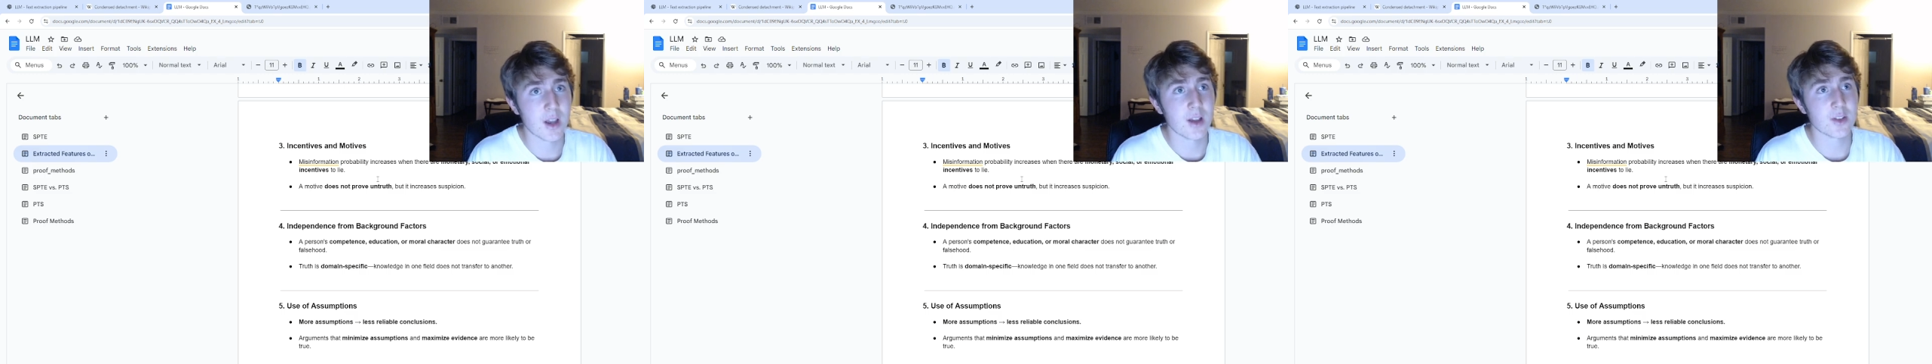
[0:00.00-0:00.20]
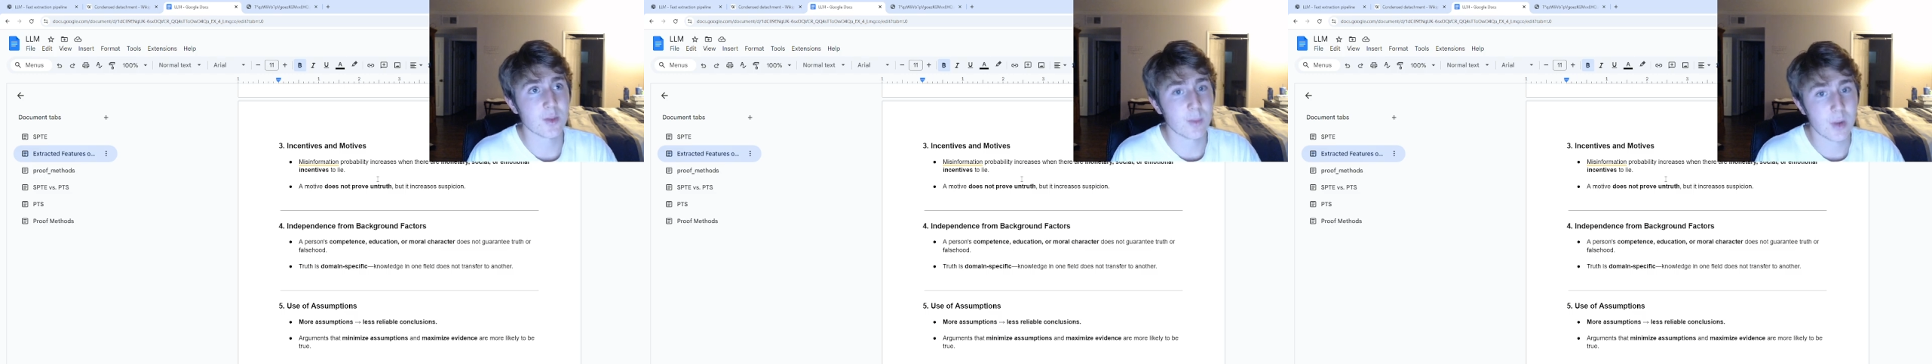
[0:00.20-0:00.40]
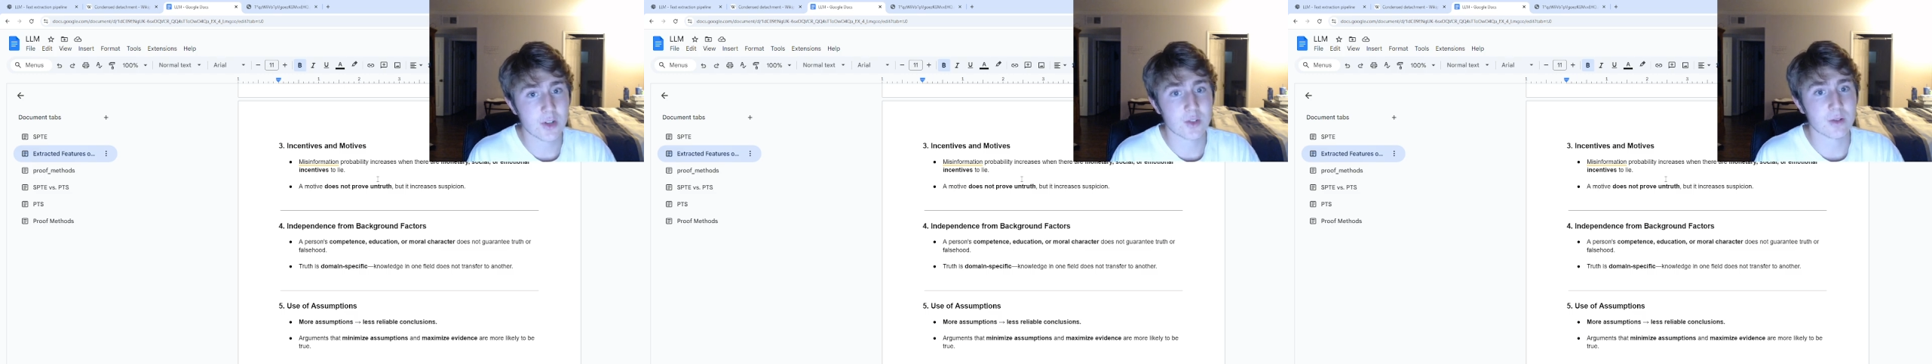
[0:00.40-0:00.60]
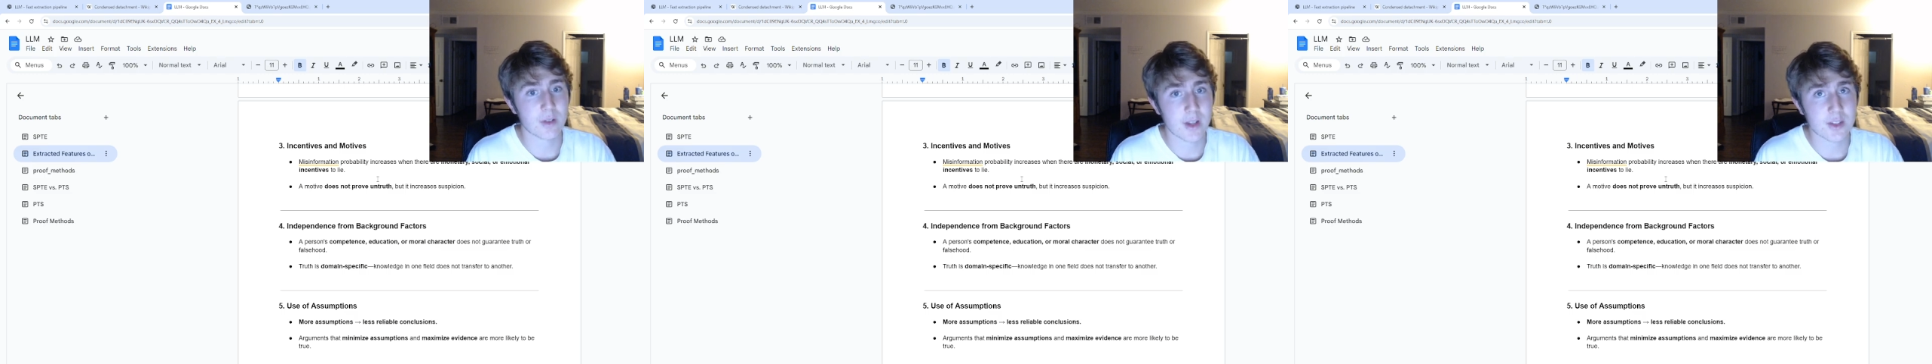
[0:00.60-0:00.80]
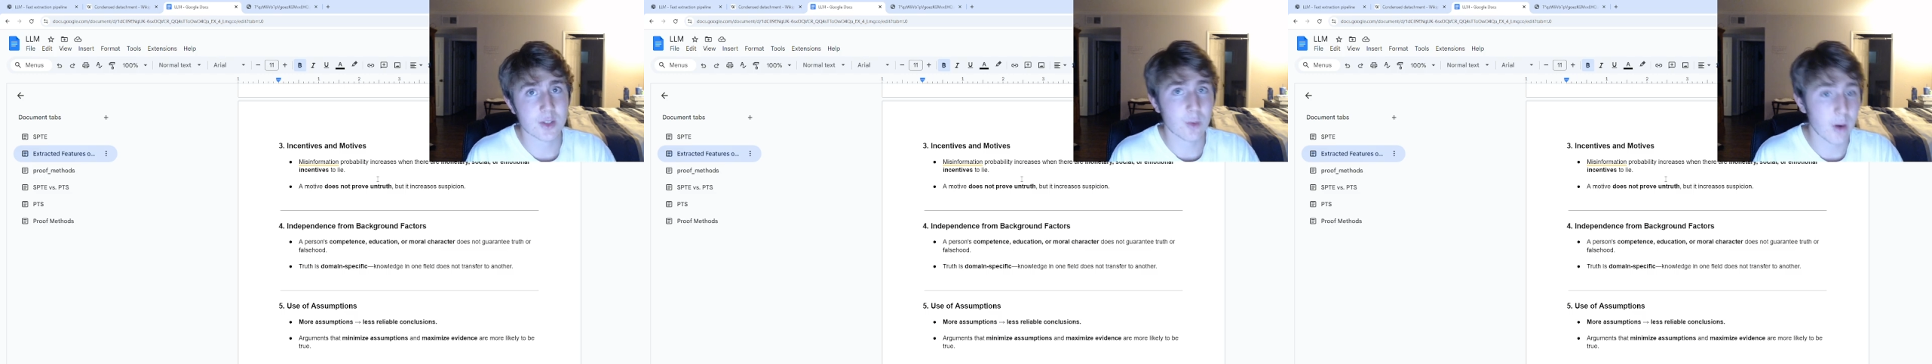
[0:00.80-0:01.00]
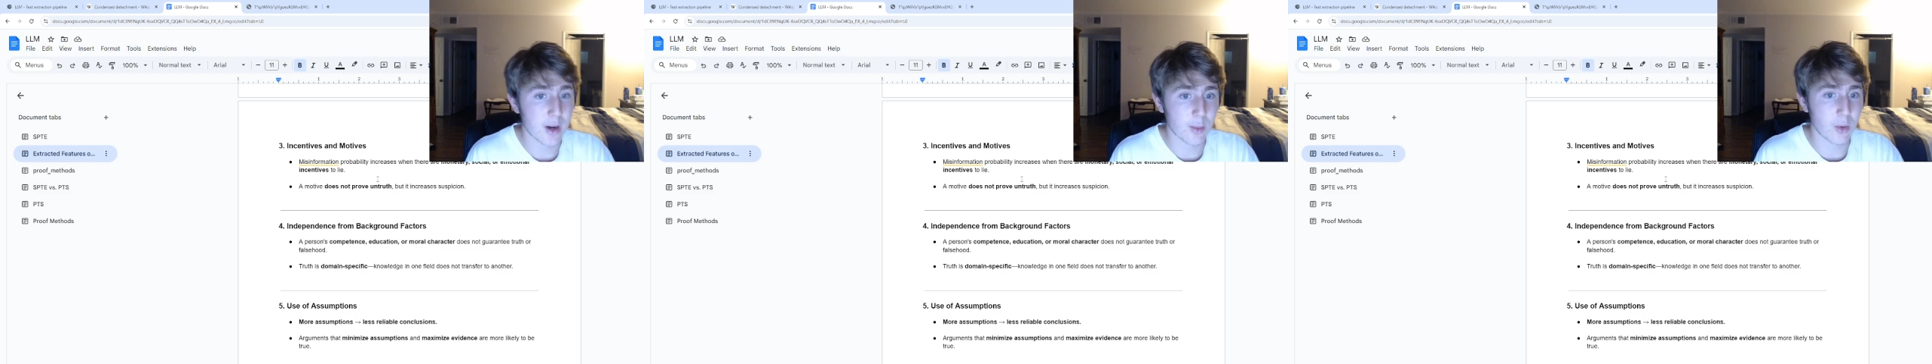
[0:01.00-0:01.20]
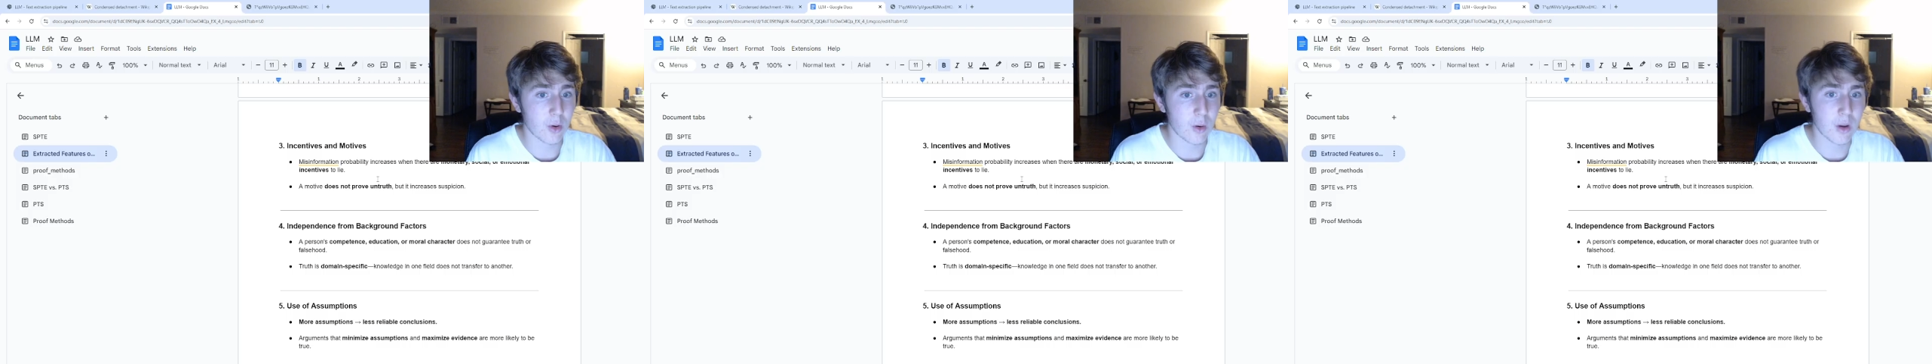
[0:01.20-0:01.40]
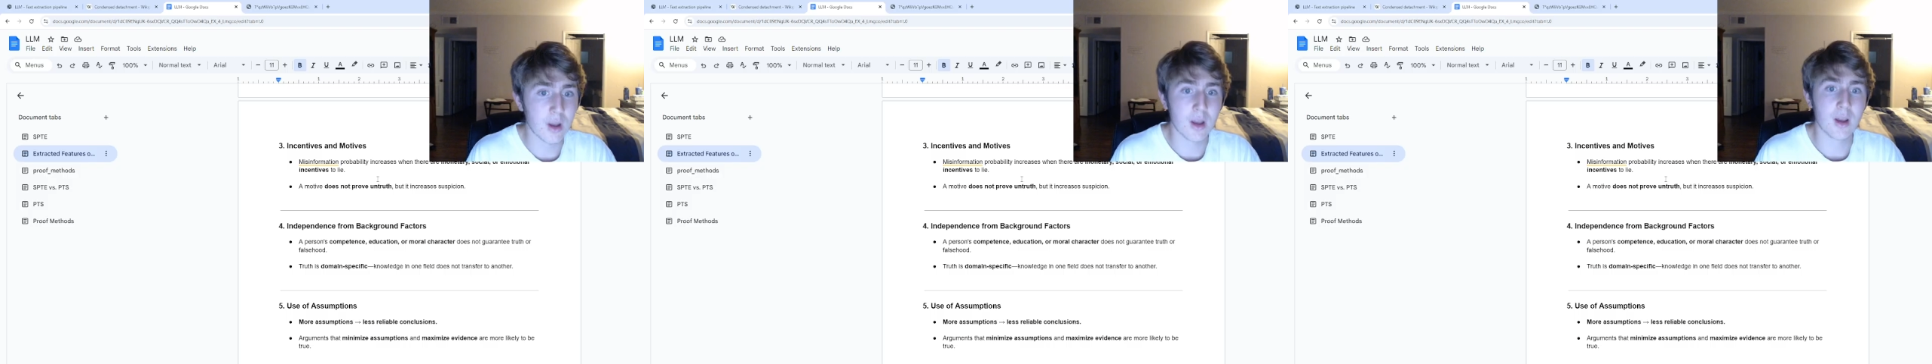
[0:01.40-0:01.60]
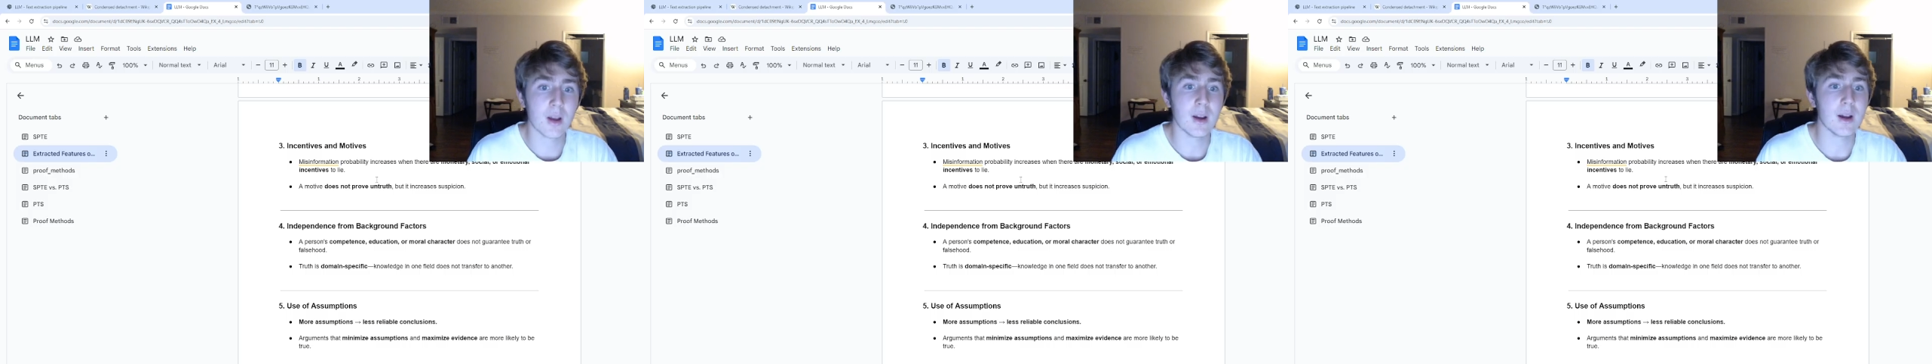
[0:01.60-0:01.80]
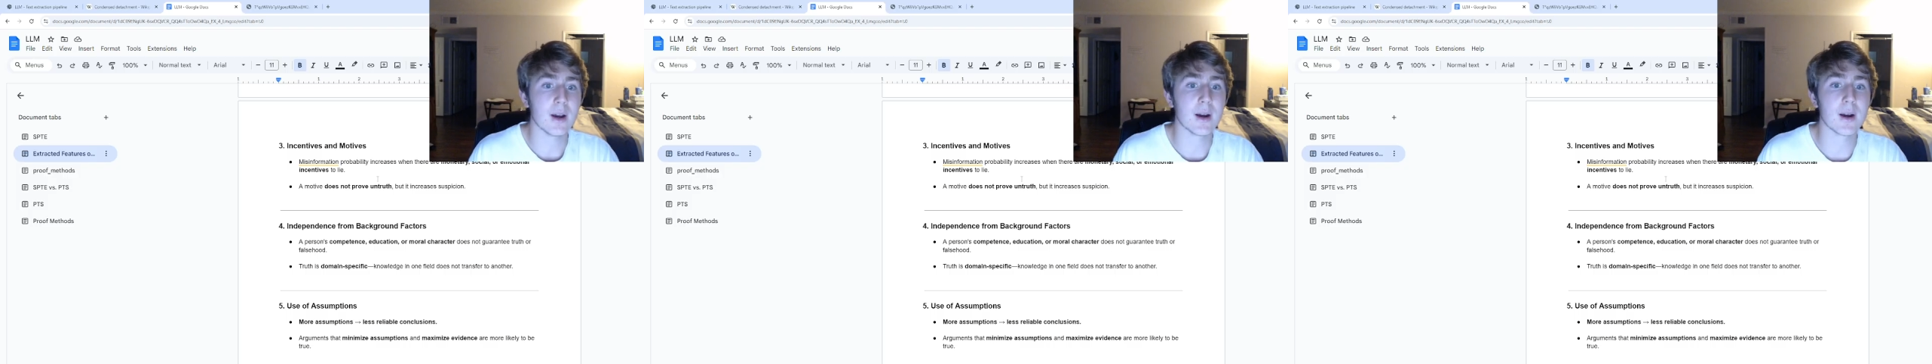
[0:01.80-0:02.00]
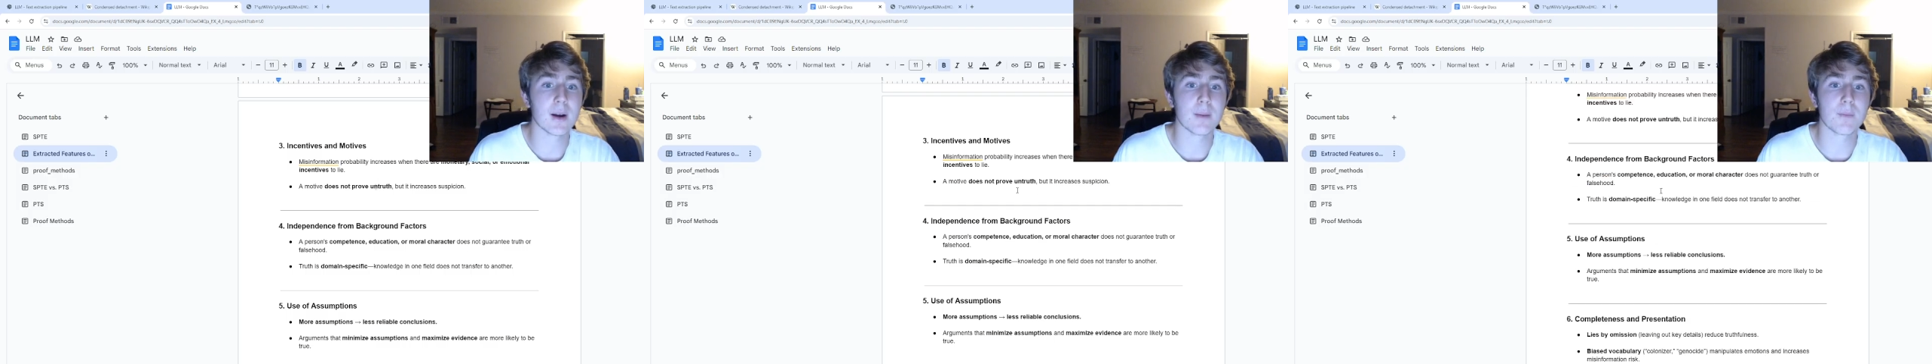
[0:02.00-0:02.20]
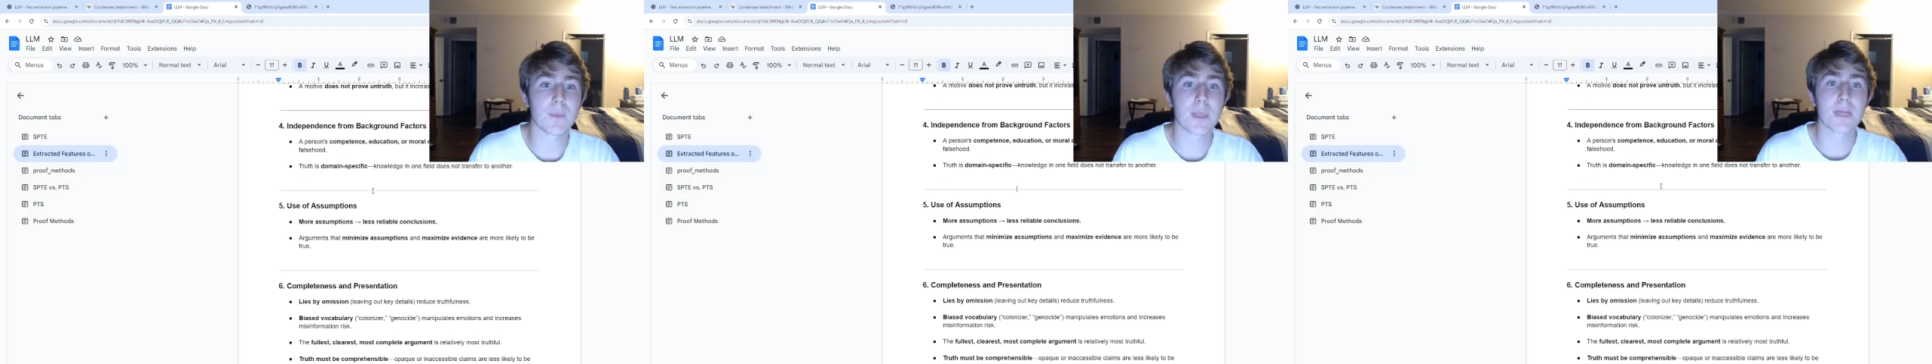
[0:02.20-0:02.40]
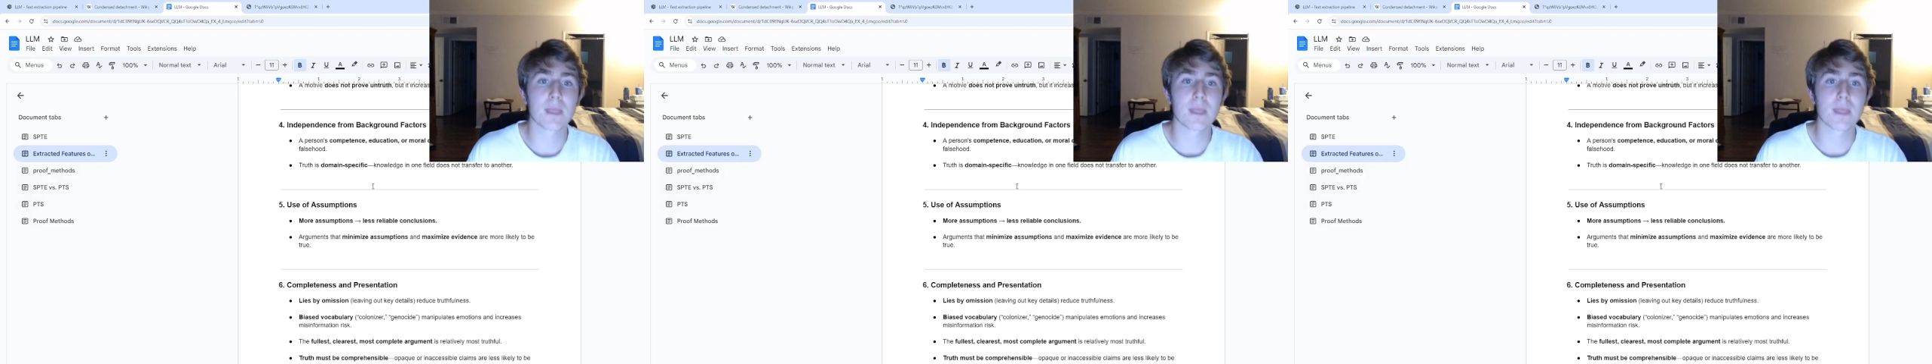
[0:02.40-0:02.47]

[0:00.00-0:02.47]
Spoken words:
it's much less credible. Um,